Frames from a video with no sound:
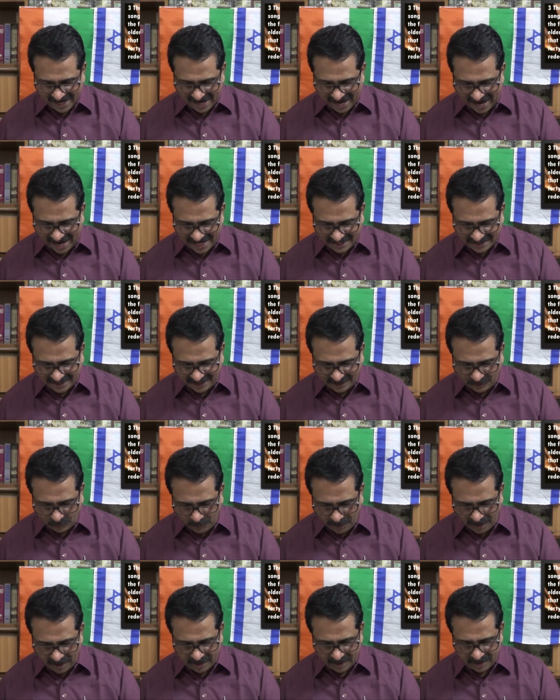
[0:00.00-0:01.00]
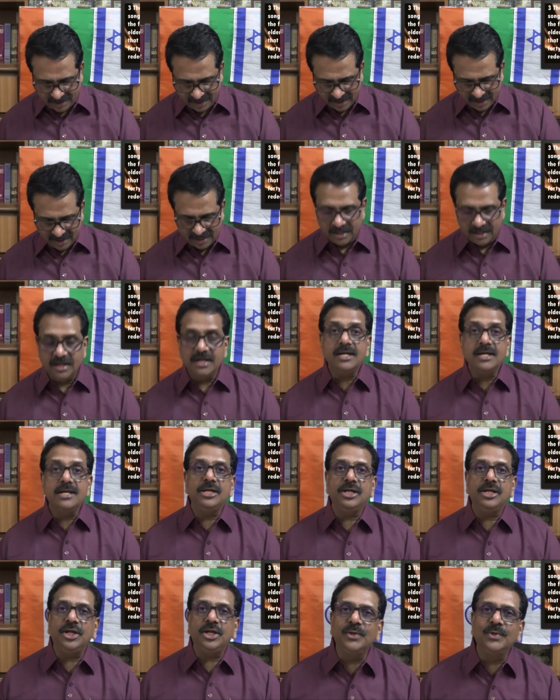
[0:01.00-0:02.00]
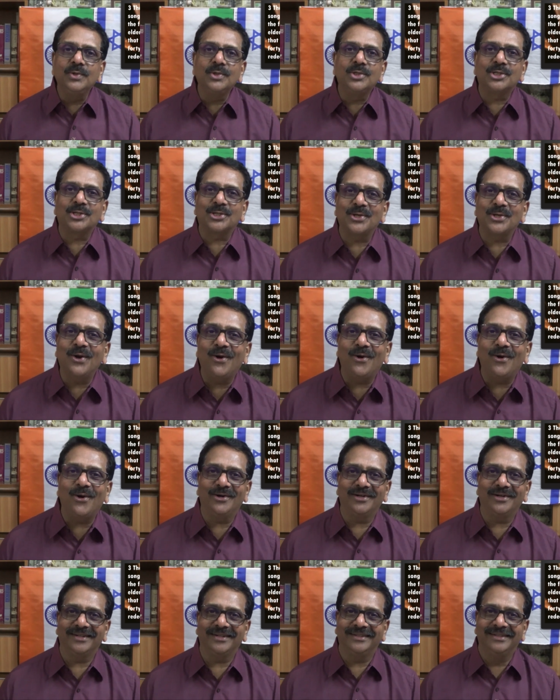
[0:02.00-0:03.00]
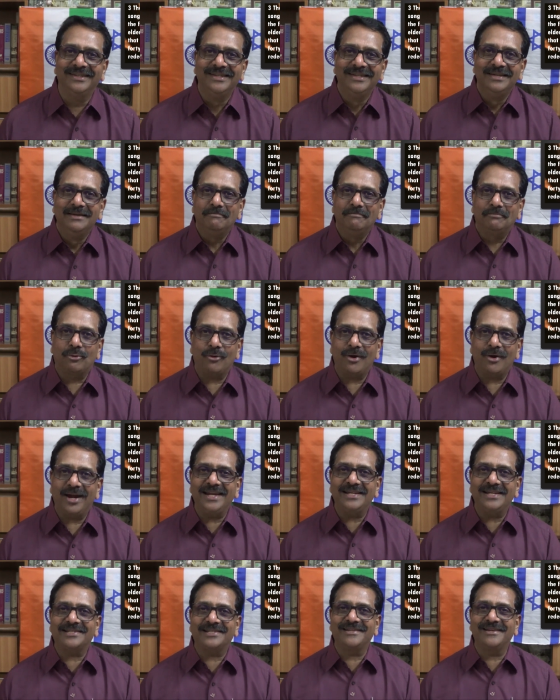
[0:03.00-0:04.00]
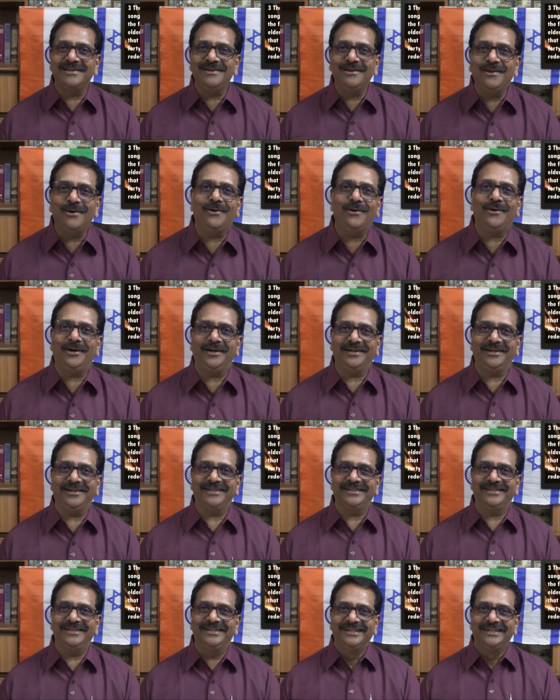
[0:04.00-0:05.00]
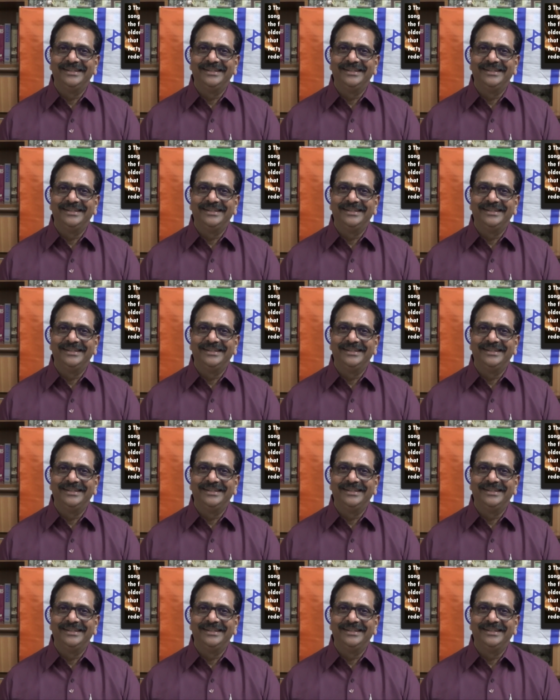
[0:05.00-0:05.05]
as it were, a new song. Praise the Lord.